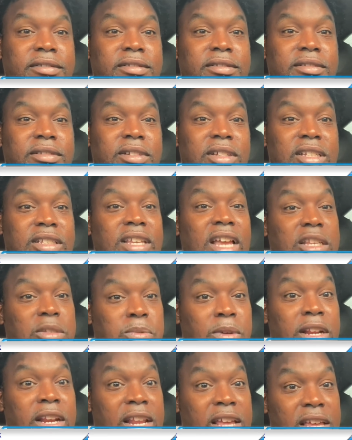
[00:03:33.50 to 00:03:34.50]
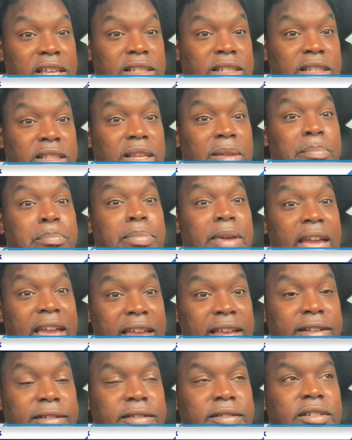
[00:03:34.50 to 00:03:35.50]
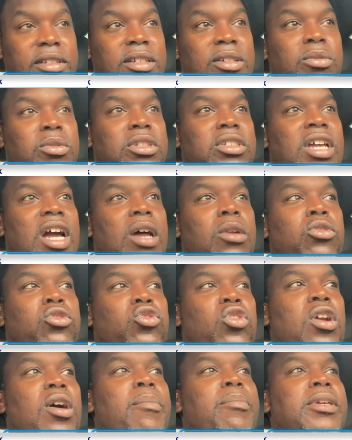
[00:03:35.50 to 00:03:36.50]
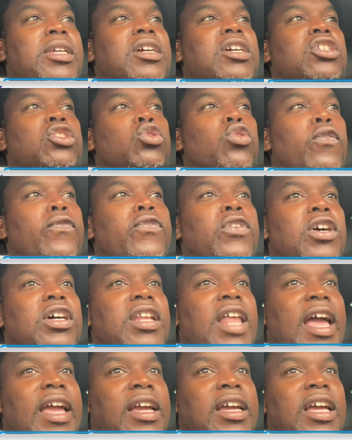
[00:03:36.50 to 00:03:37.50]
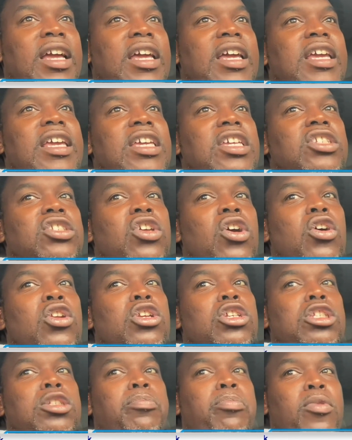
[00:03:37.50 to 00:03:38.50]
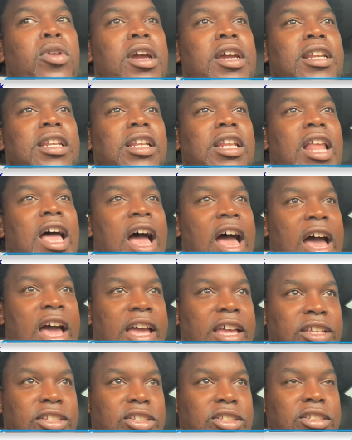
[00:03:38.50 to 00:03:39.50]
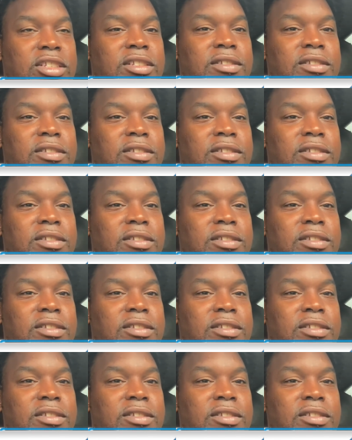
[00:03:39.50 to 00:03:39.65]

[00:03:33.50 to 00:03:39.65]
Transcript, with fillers: because that's what it is, a debate with Donald Trump because you feel like he's going to spread lies.